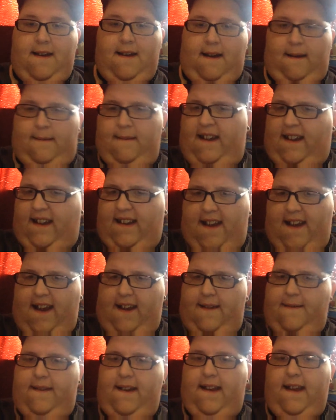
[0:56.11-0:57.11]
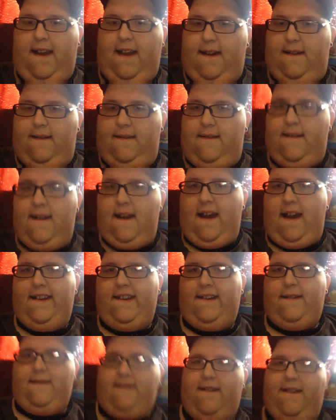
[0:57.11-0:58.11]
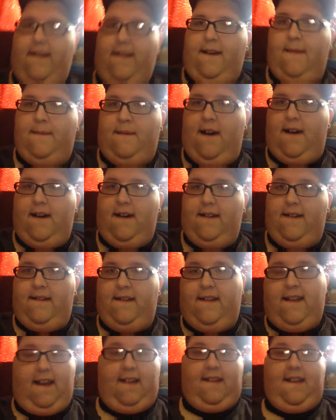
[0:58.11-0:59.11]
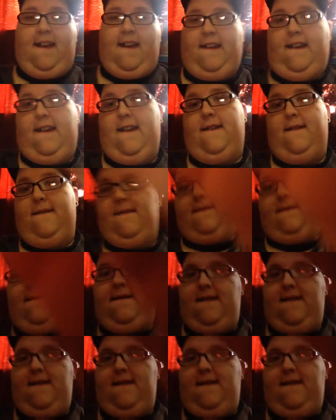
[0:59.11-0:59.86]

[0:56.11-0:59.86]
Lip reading: I'll make a second video. I just wanted to come on, say thank you